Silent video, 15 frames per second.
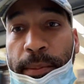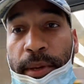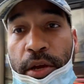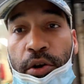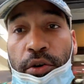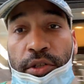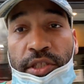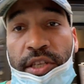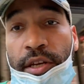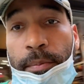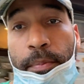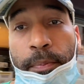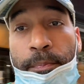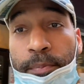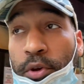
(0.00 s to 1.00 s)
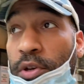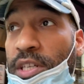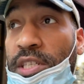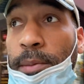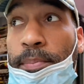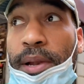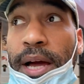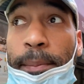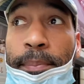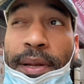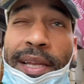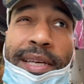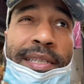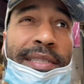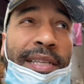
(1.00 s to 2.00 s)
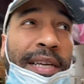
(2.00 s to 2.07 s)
going to the beauty supply place